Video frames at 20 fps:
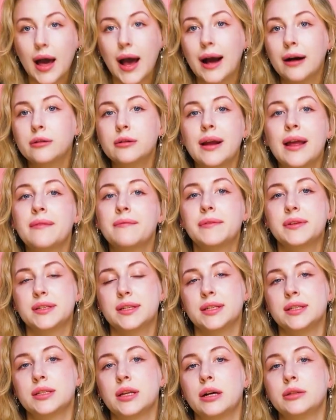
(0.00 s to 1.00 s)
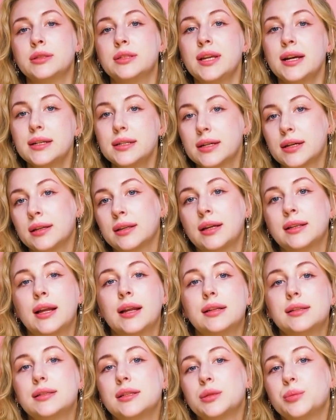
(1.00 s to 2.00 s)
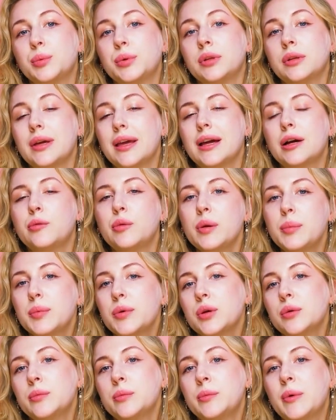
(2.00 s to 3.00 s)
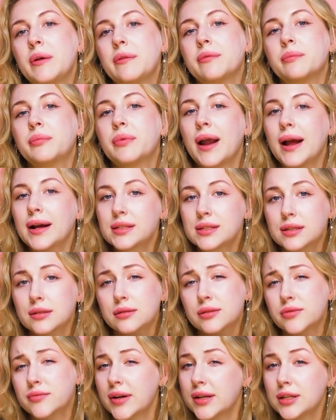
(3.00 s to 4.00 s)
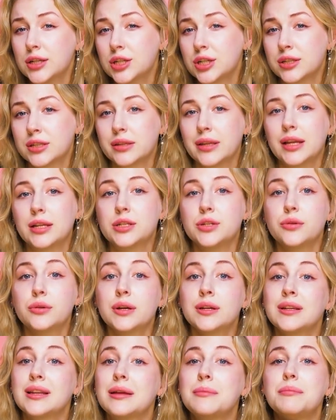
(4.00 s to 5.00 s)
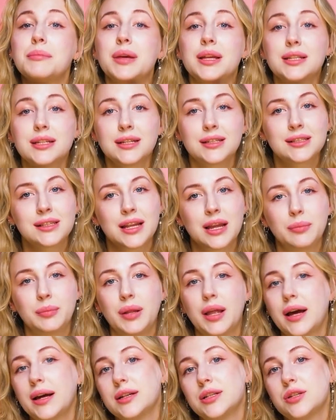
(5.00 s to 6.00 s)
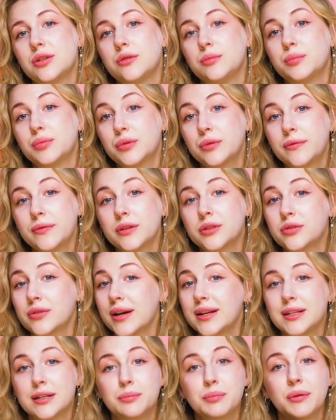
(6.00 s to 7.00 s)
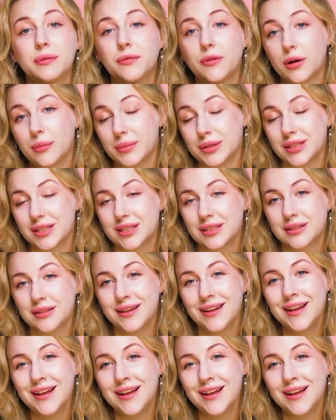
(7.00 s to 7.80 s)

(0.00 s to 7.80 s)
our emphasis on technical analysis will equip you with practical strategies that you can immediately apply to improve your trading performance.